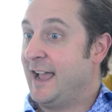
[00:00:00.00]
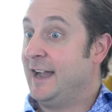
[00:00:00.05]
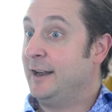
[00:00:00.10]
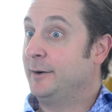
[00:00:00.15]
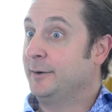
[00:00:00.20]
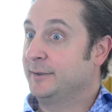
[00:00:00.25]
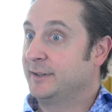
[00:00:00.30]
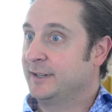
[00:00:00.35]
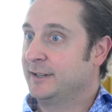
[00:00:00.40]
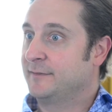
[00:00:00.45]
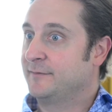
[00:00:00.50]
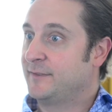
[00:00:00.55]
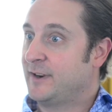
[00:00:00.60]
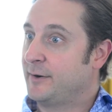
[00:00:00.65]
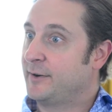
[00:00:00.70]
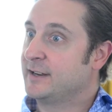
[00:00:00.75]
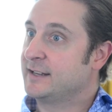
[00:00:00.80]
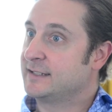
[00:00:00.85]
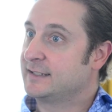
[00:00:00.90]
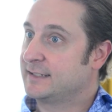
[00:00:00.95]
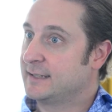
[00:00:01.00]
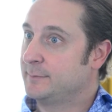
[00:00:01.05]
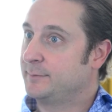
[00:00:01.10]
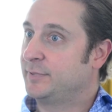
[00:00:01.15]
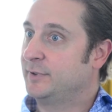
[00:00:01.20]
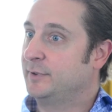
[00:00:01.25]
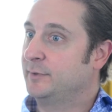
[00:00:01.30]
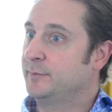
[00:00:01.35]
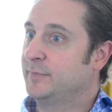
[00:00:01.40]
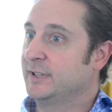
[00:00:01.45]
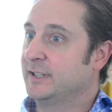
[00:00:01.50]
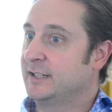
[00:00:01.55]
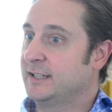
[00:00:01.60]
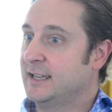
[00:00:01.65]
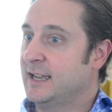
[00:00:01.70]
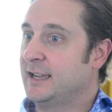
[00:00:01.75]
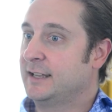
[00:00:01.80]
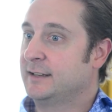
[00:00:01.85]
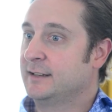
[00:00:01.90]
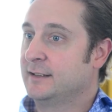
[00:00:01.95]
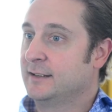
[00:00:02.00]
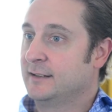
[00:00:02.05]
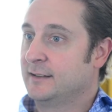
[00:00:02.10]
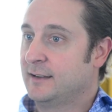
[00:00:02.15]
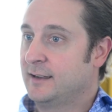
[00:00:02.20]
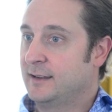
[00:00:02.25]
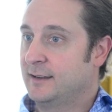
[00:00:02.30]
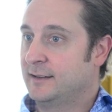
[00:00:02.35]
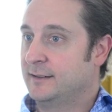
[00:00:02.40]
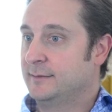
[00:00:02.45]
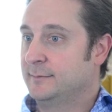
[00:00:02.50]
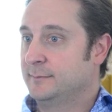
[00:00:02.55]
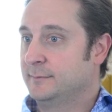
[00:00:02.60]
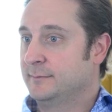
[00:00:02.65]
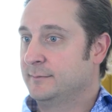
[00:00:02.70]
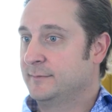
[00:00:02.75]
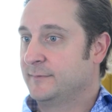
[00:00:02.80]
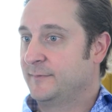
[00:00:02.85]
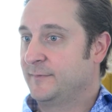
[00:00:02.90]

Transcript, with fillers: out in very simple but yet um,